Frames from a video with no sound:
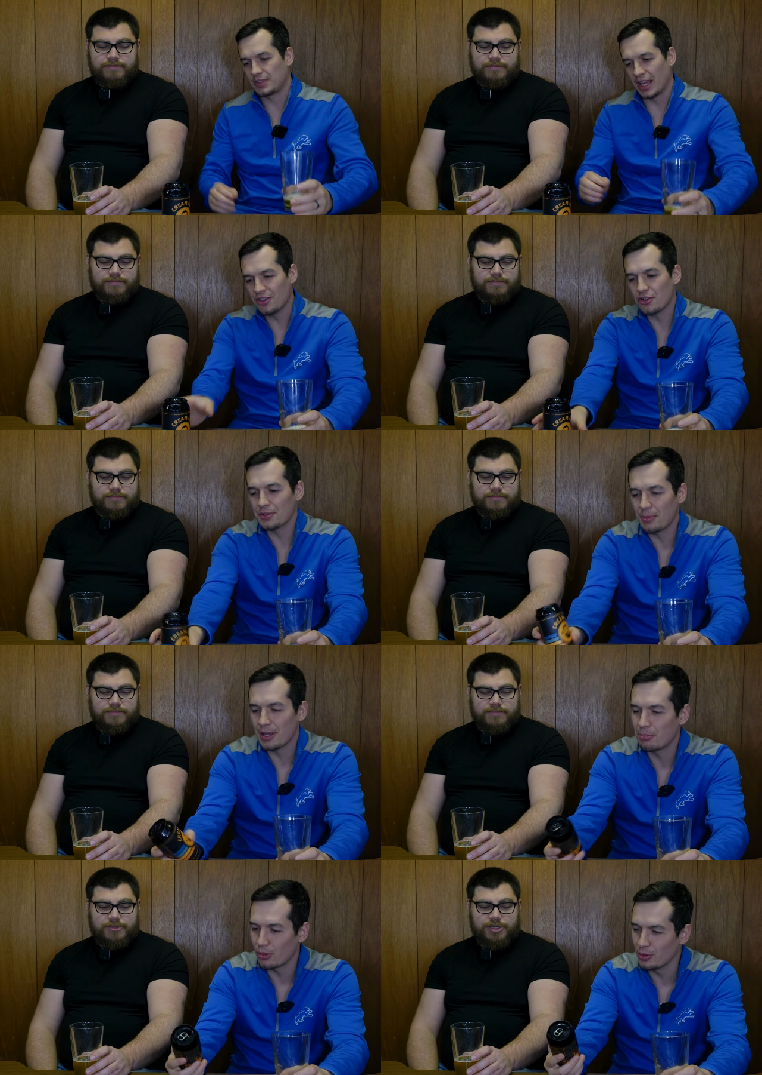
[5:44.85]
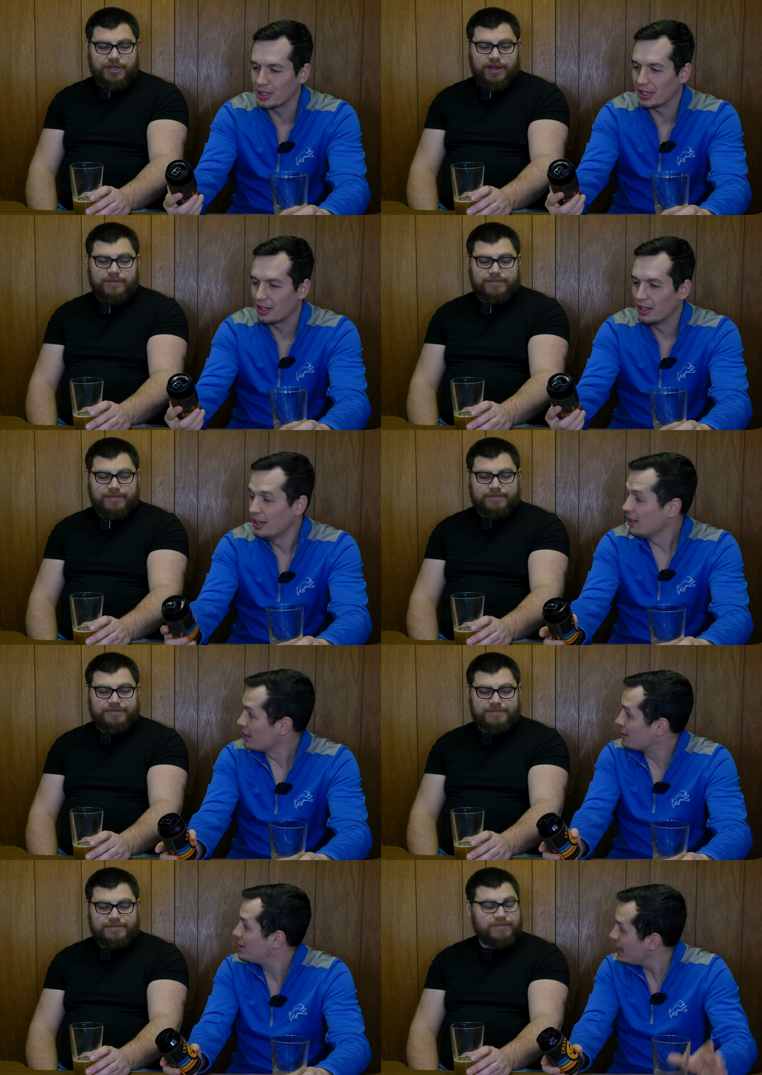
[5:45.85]
Speaker 1: Dangerous Man Brewing. Shit.
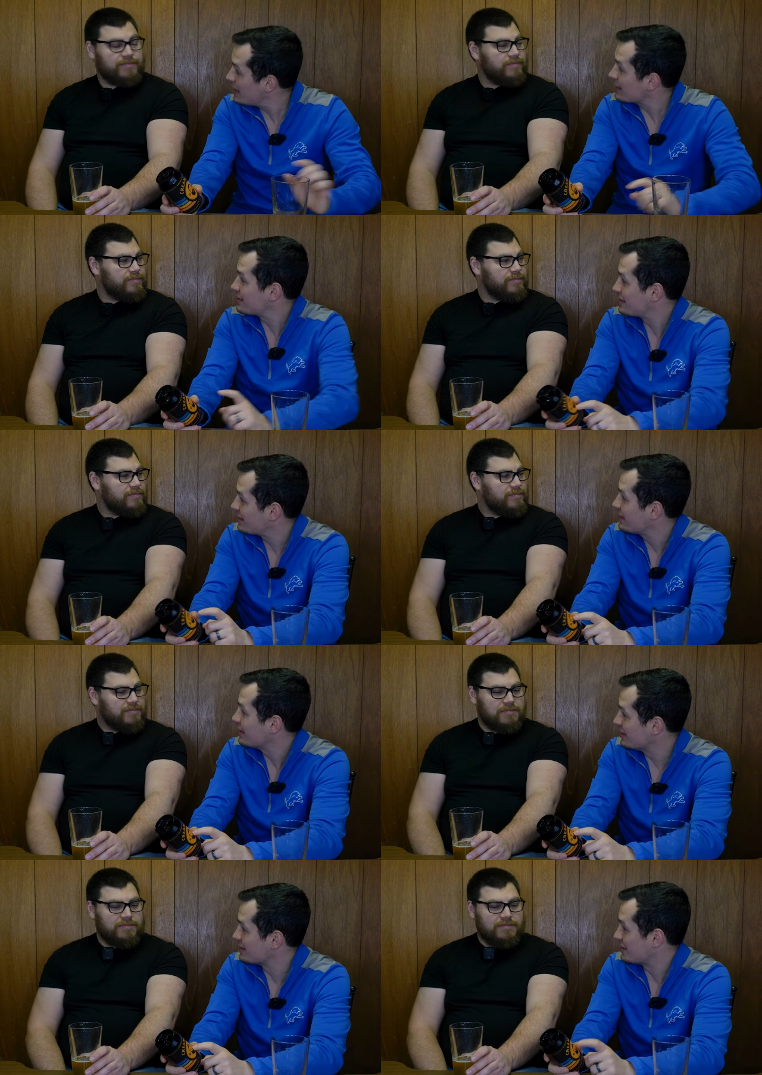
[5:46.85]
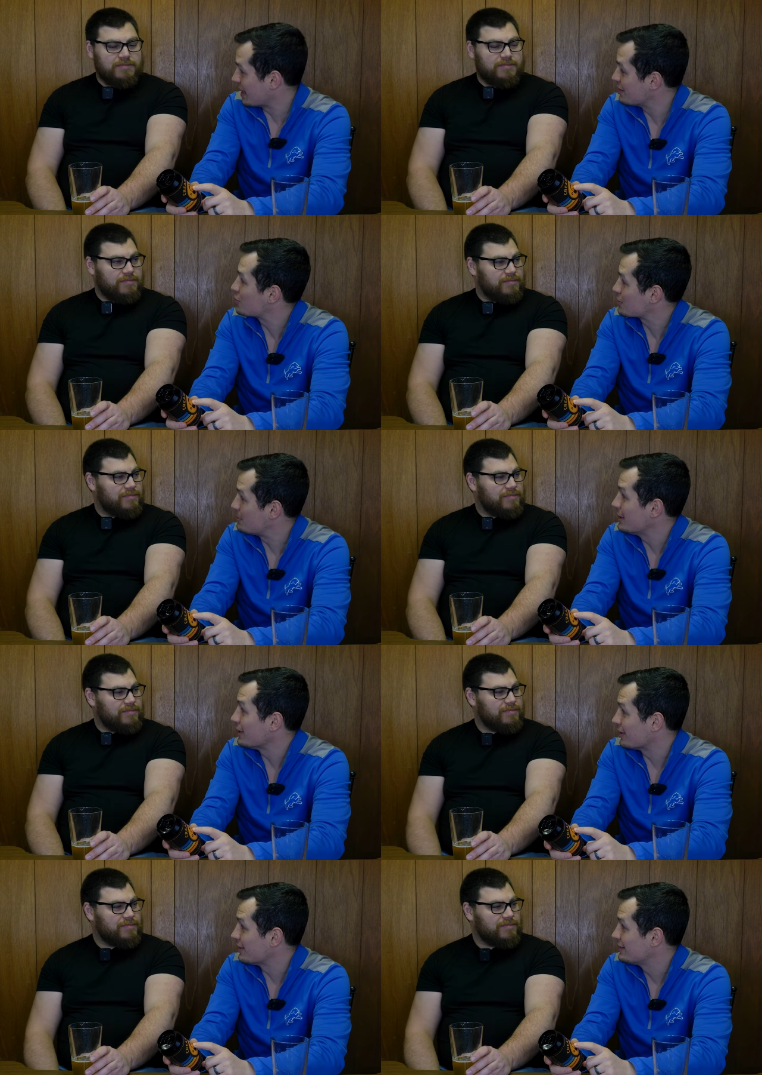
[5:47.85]
This is a dangerous
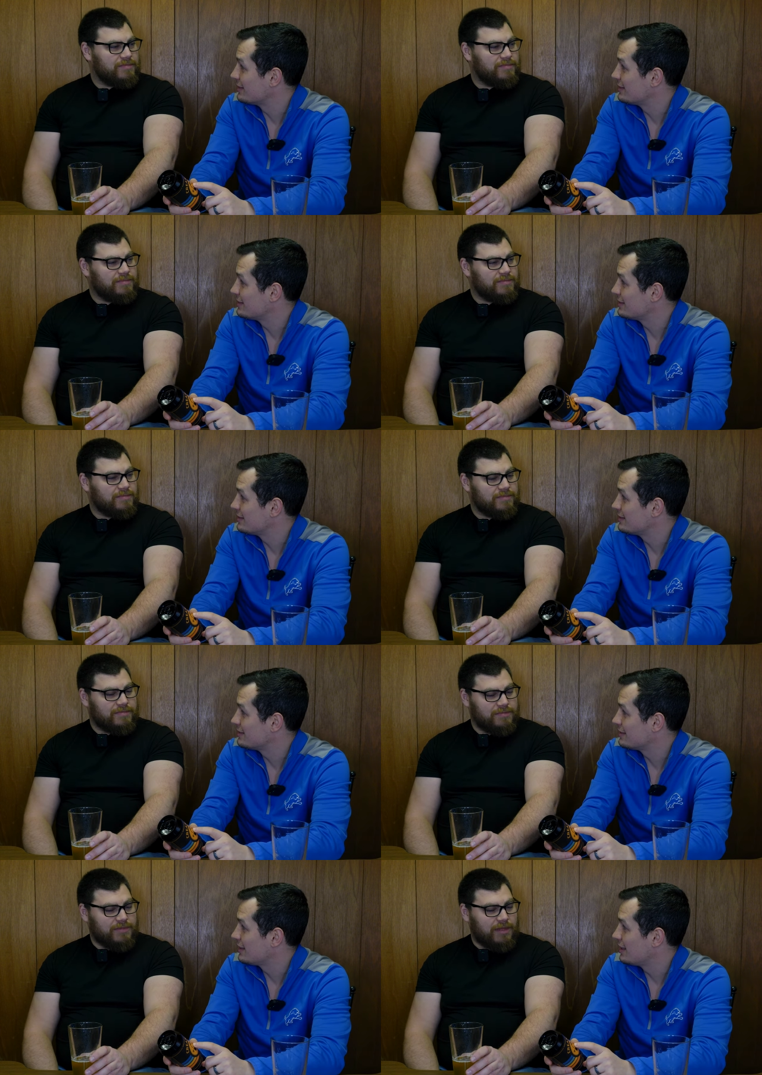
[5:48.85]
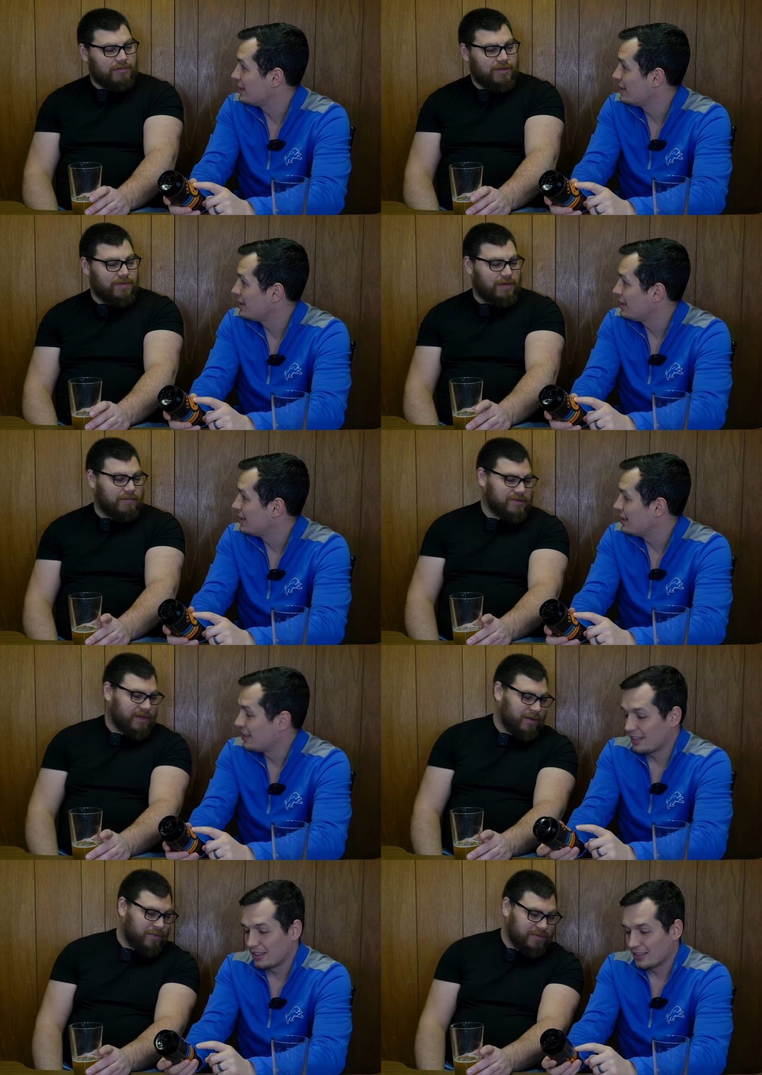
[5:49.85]
beer.
Speaker 2: What's the,
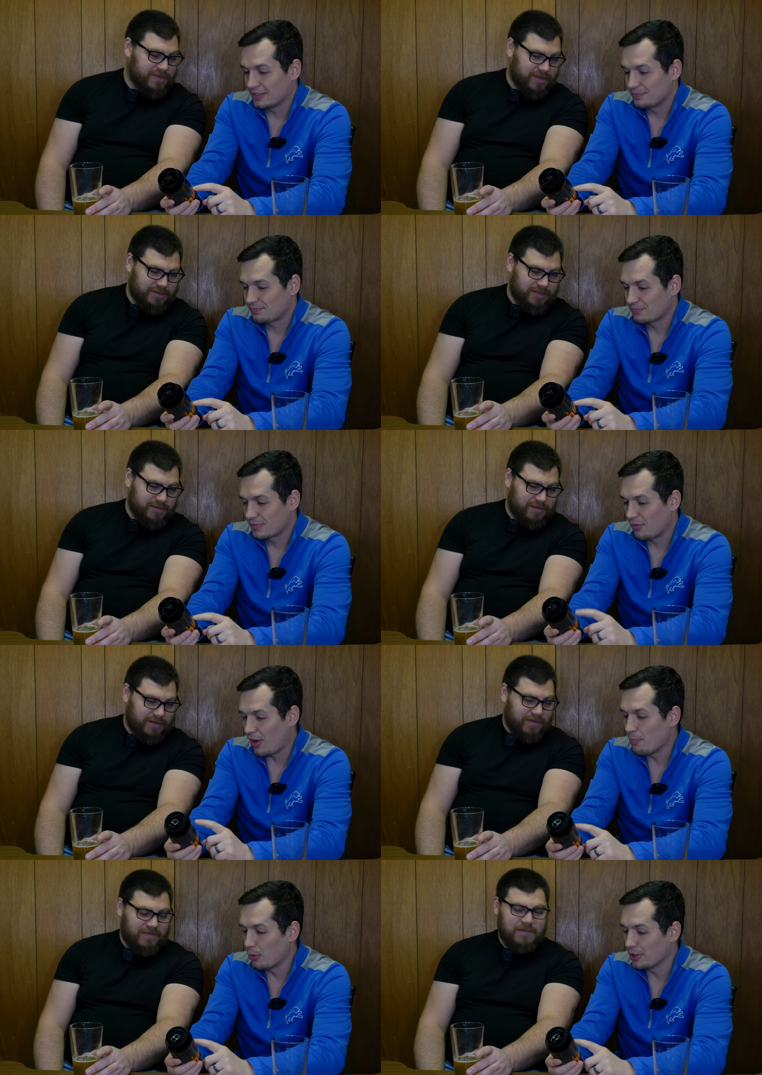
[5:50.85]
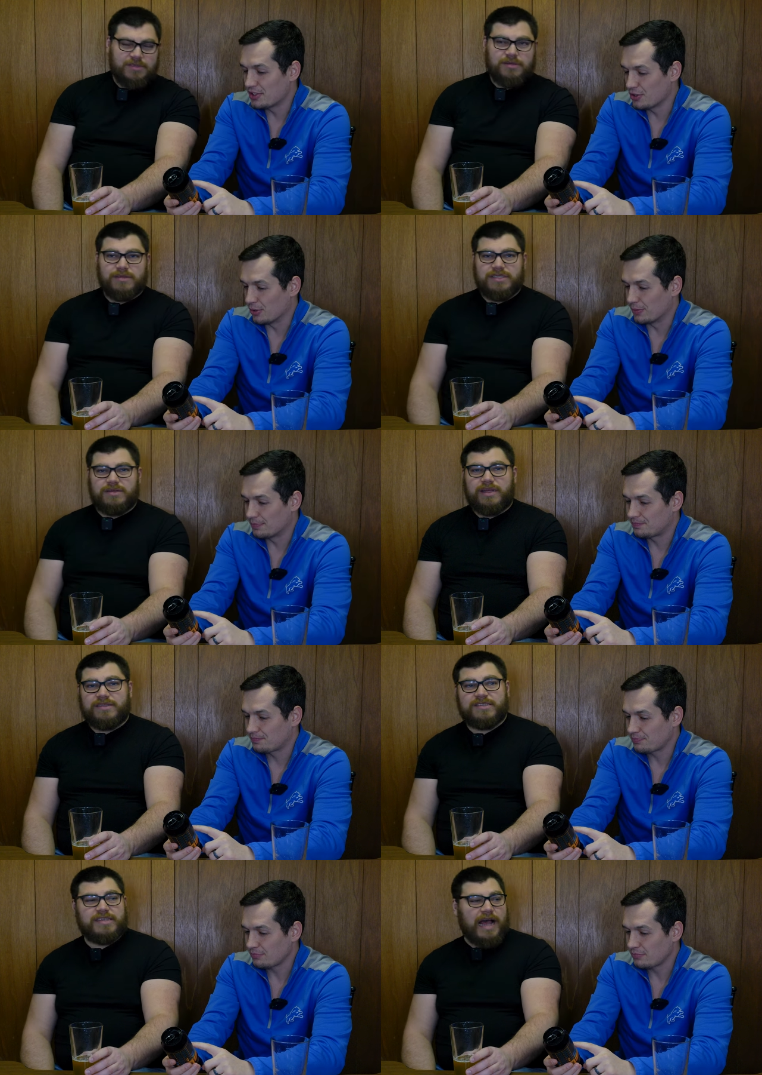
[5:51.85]
what's the alcohol percentage?
Speaker 1: five point
Speaker 2: two. So
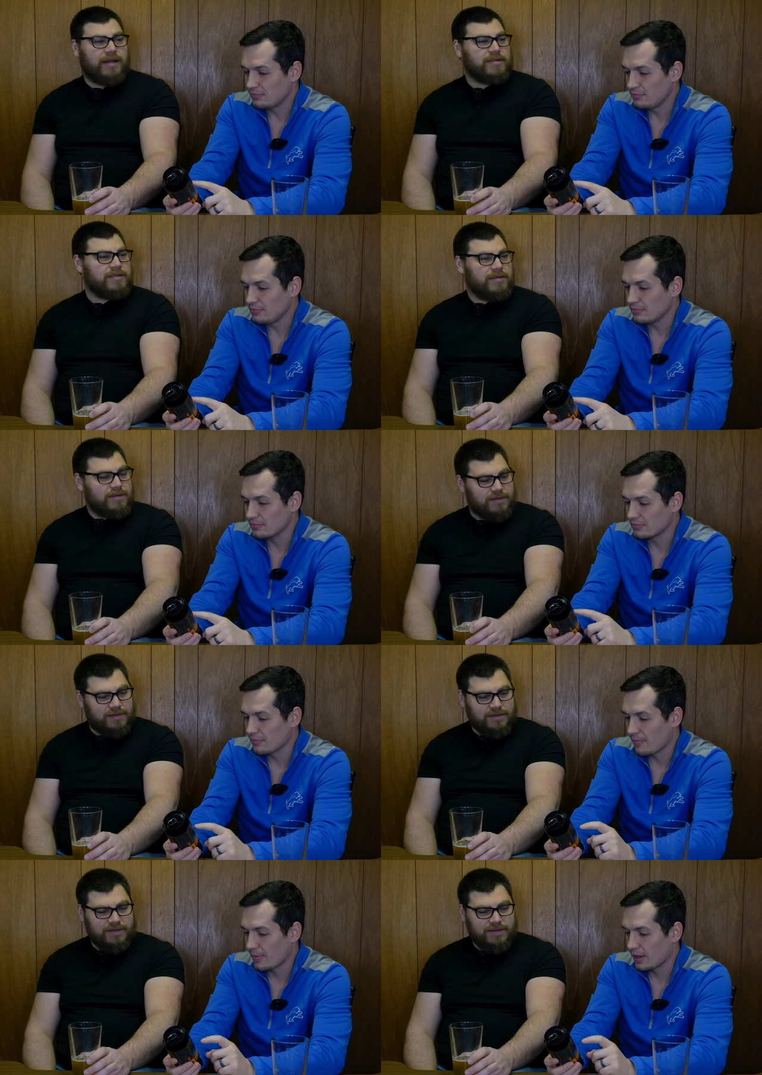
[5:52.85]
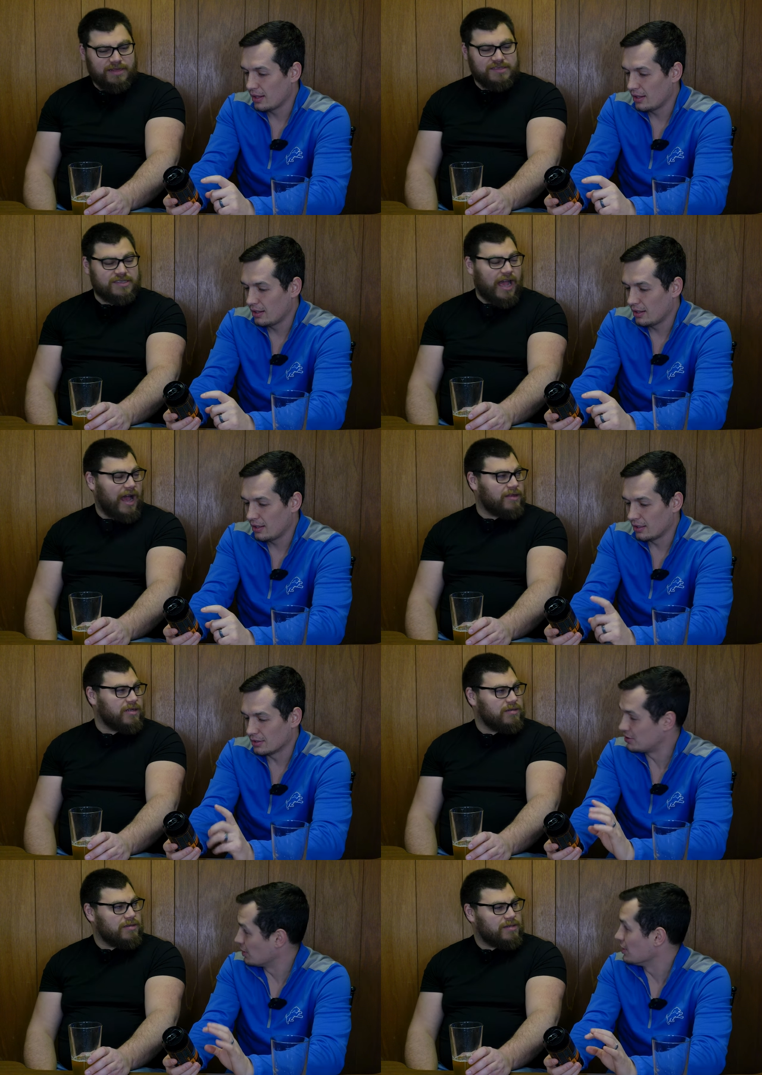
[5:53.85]
that's solid.
Speaker 1: That's
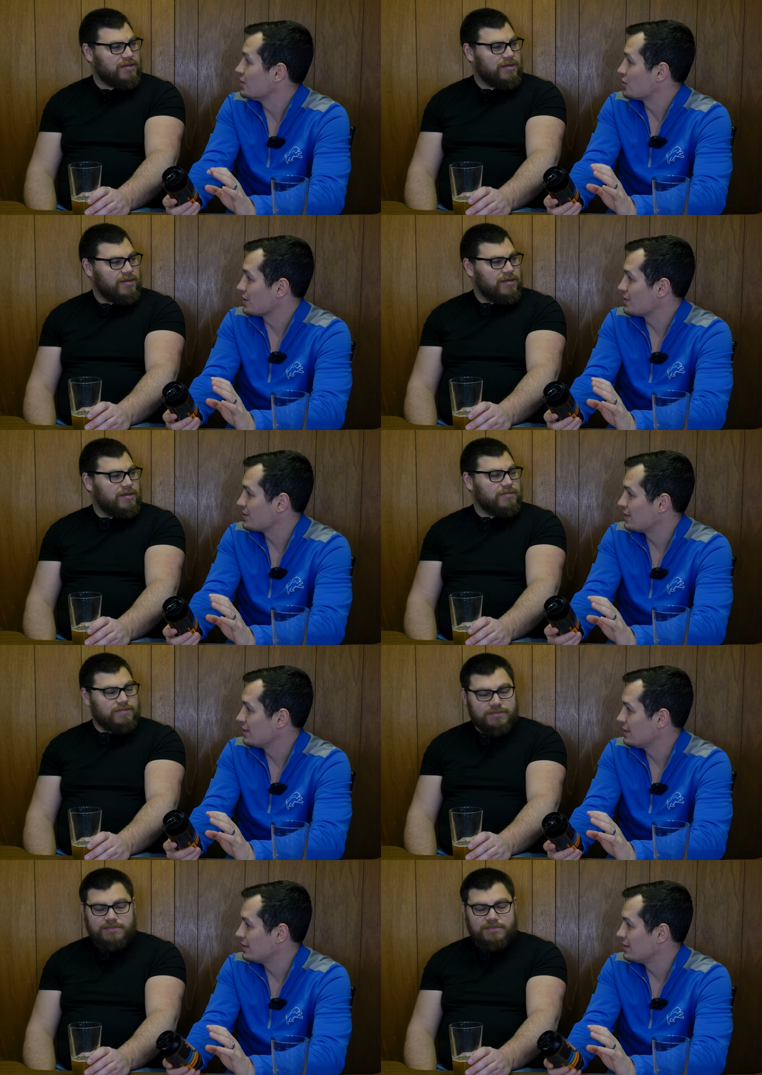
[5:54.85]
solid. Delicious.